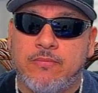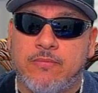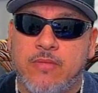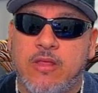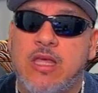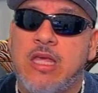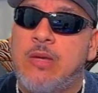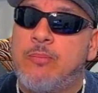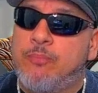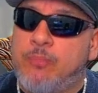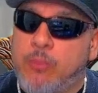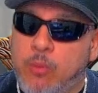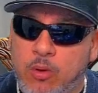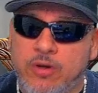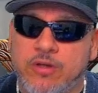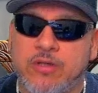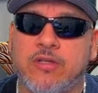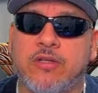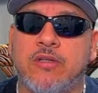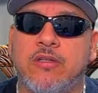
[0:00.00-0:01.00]

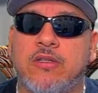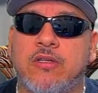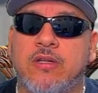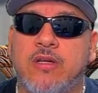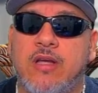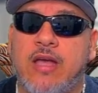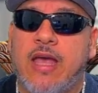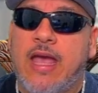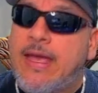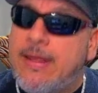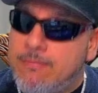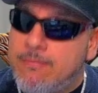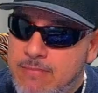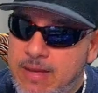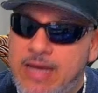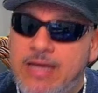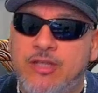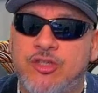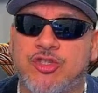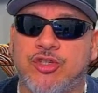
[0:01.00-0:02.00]
important, and
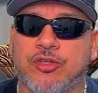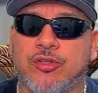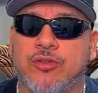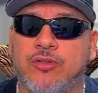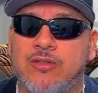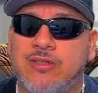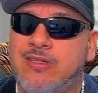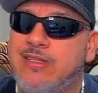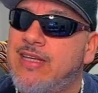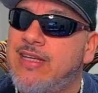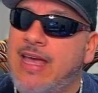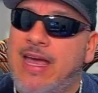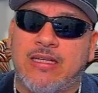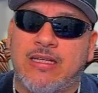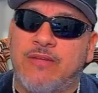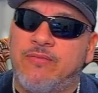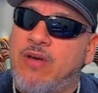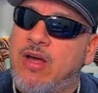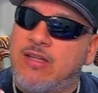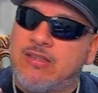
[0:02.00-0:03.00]
major. Yeah,
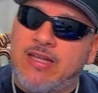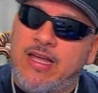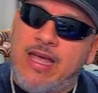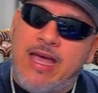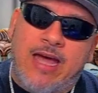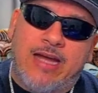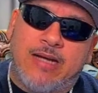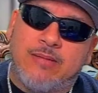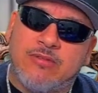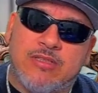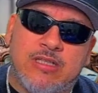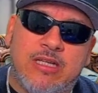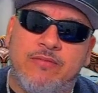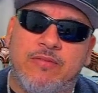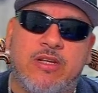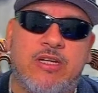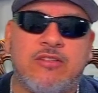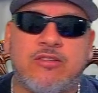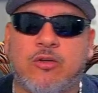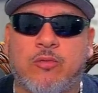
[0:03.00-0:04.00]
Davante Adams leaving,
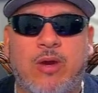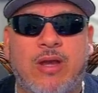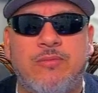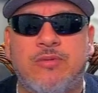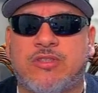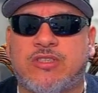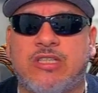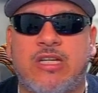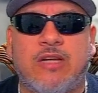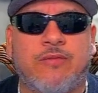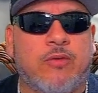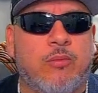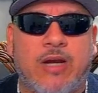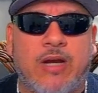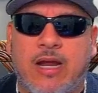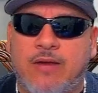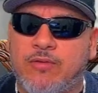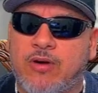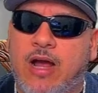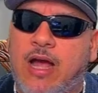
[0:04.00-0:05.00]
he's a great receiver,
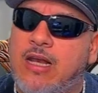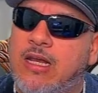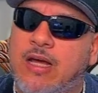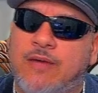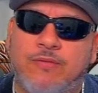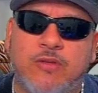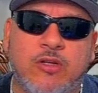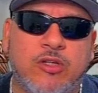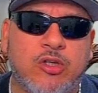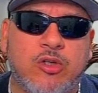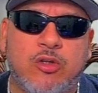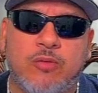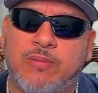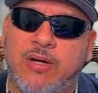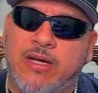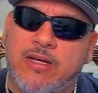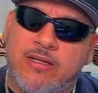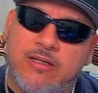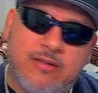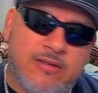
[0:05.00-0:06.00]
whatever. I love the dude,
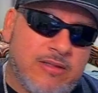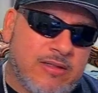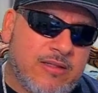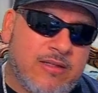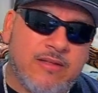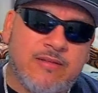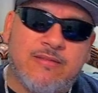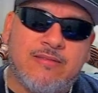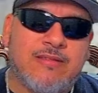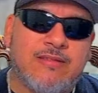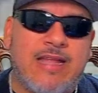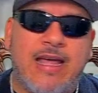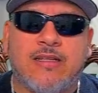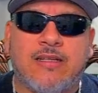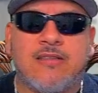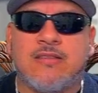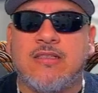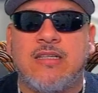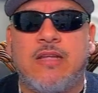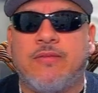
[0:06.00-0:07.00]
but that
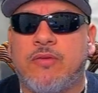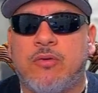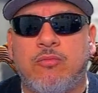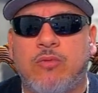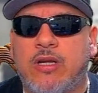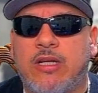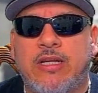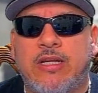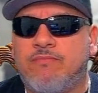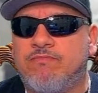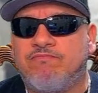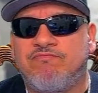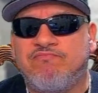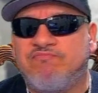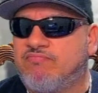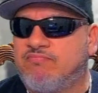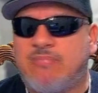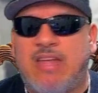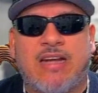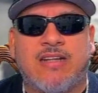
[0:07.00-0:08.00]
doesn't
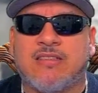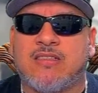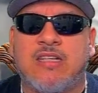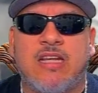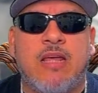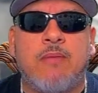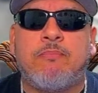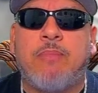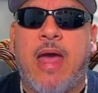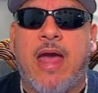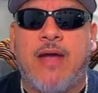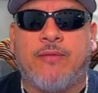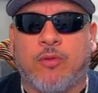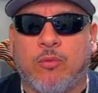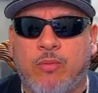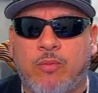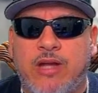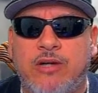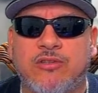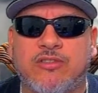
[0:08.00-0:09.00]
impact the
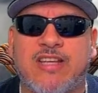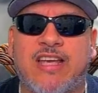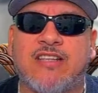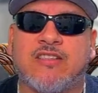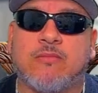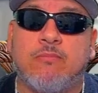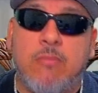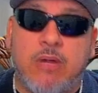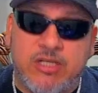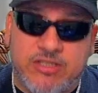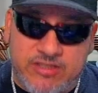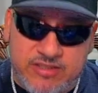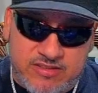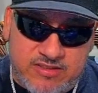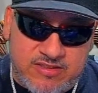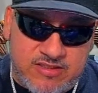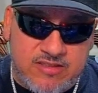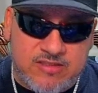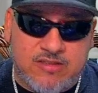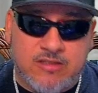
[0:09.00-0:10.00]
Raiders as much as
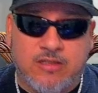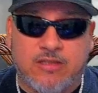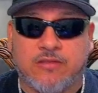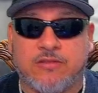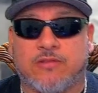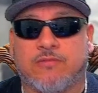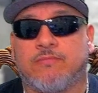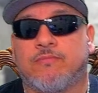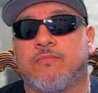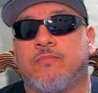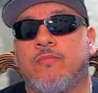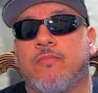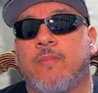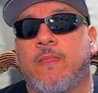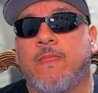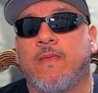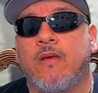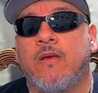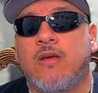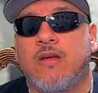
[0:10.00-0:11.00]
this does.
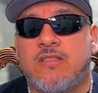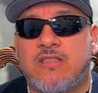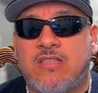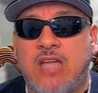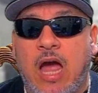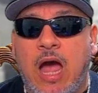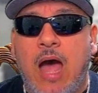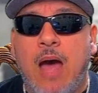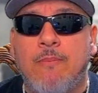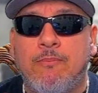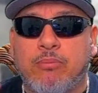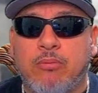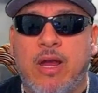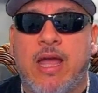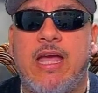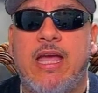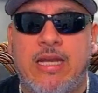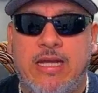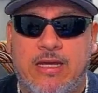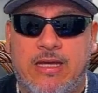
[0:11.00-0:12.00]
Tom
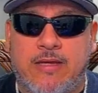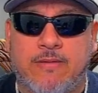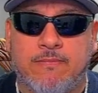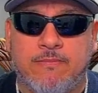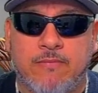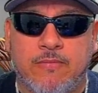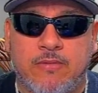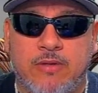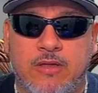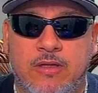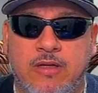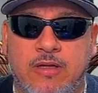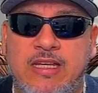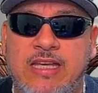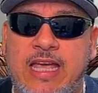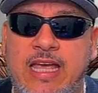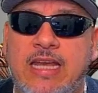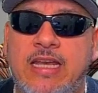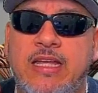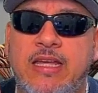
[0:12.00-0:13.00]
Brady
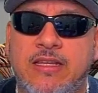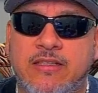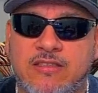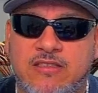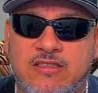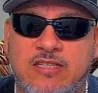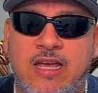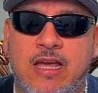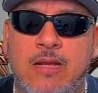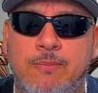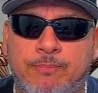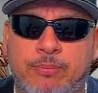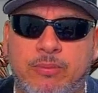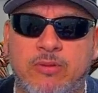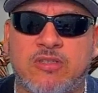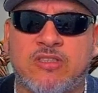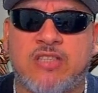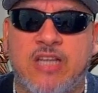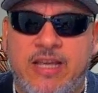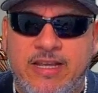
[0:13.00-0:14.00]
getting his
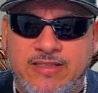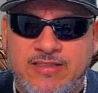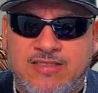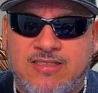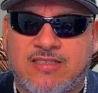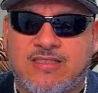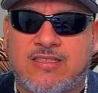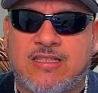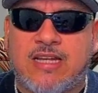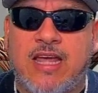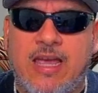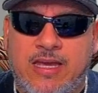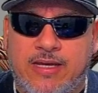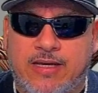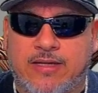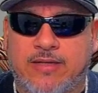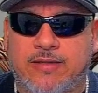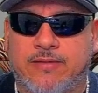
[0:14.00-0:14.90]
10% stake